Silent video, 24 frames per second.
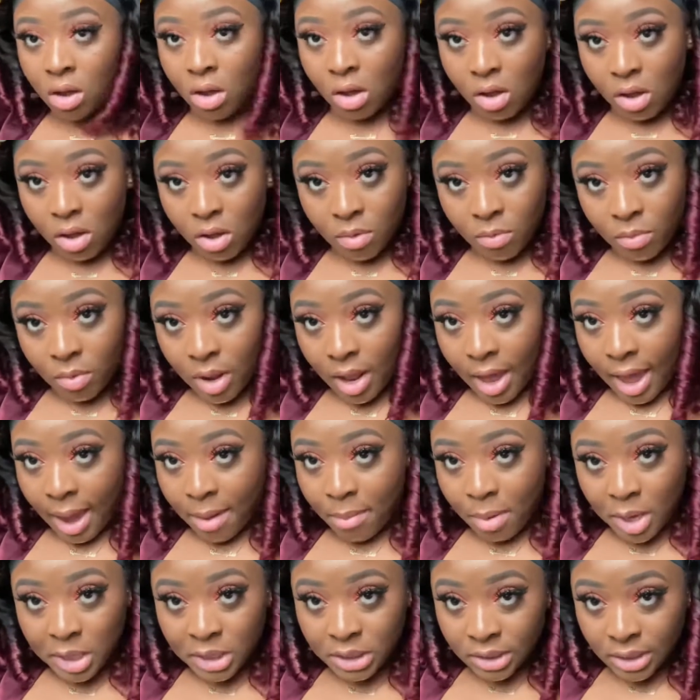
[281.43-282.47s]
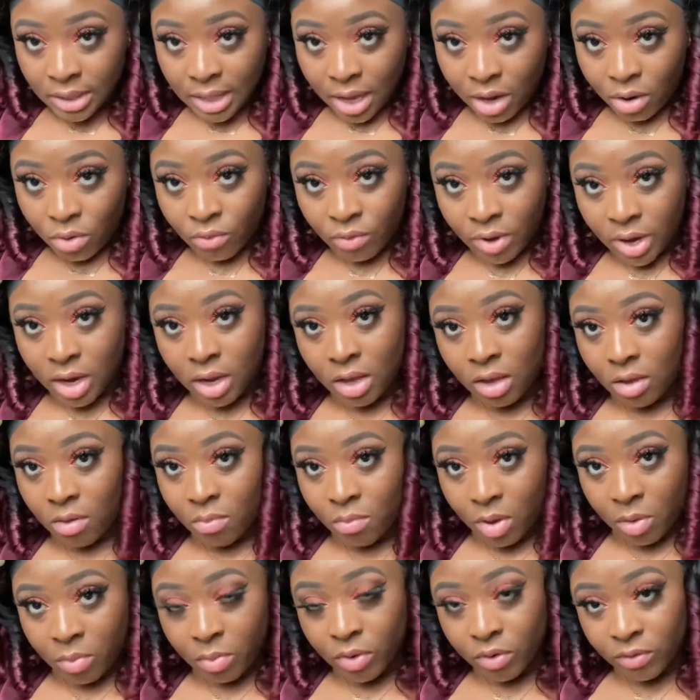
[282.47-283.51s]
I mentioned that already in
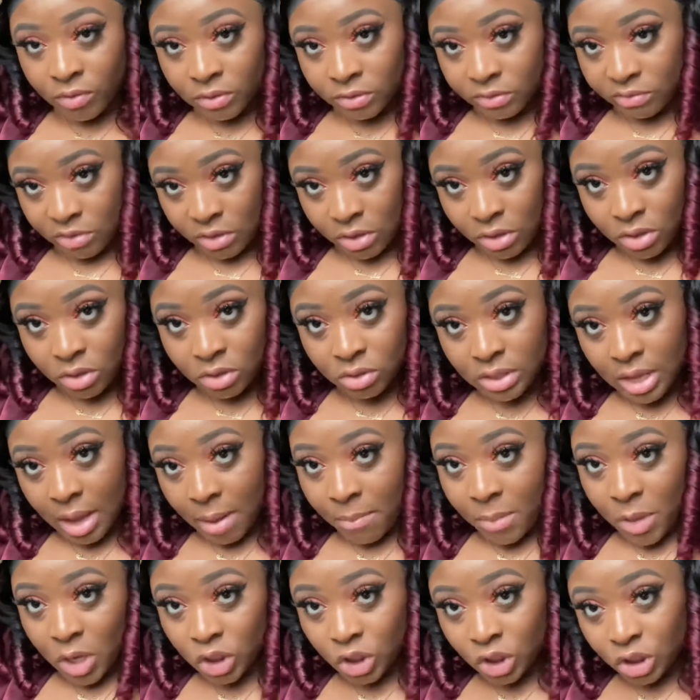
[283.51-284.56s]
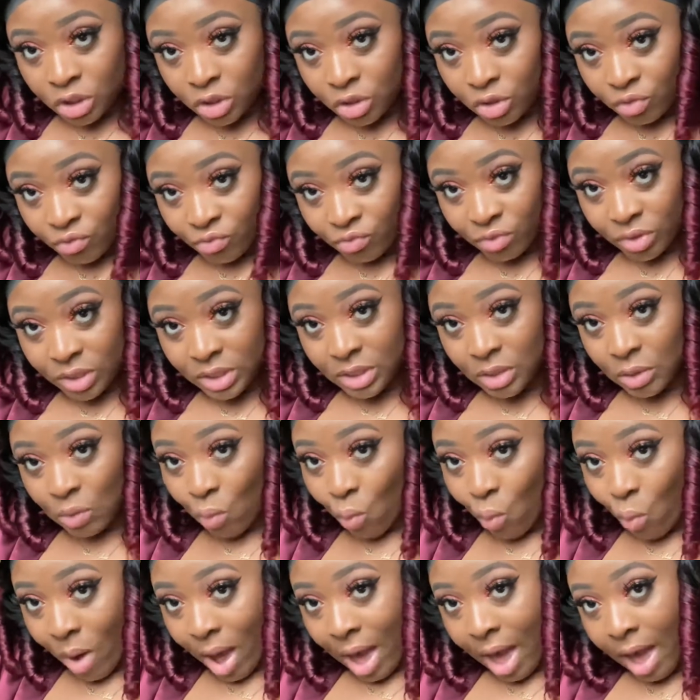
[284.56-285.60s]
my previous videos. I mentioned the
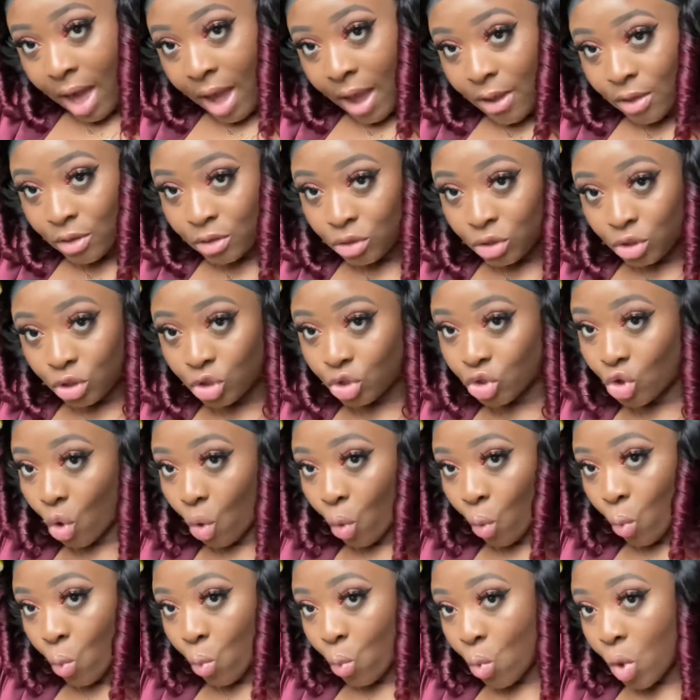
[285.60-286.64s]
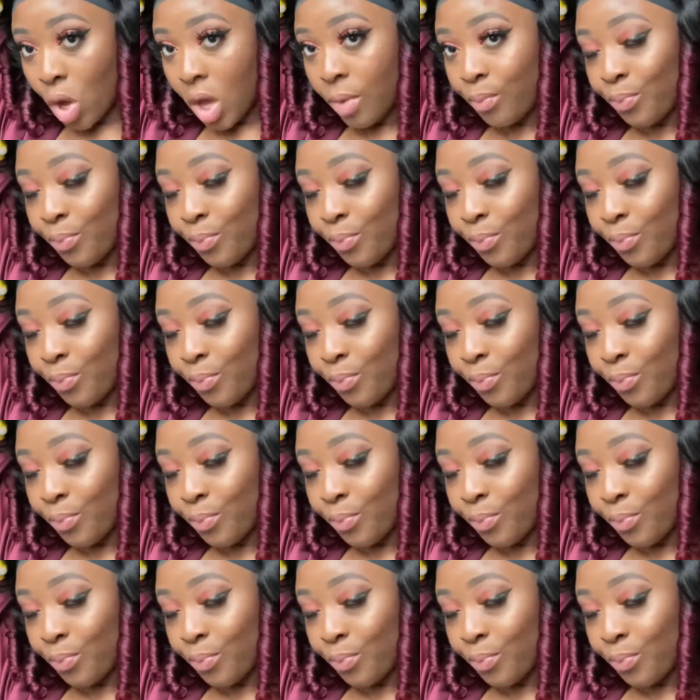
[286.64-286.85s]
reason why, so